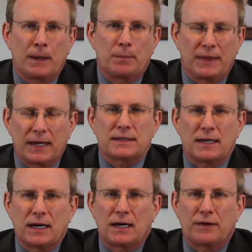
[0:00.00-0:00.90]
but that's
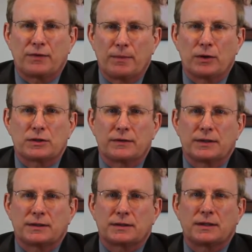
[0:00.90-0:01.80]
not enough for most of
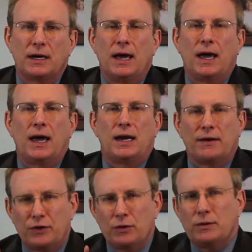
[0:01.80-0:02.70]
us. And
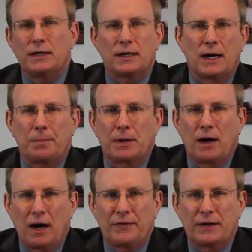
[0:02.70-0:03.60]
if you need a cup of
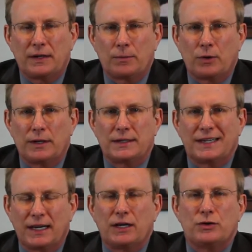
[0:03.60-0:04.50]
coffee in the morning to
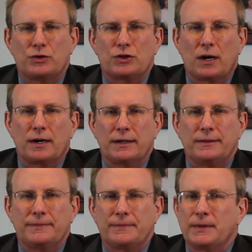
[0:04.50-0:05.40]
get you
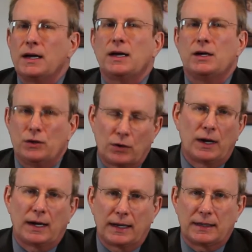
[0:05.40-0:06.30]
started, you're
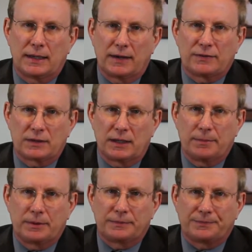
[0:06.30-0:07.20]
not getting enough sleep.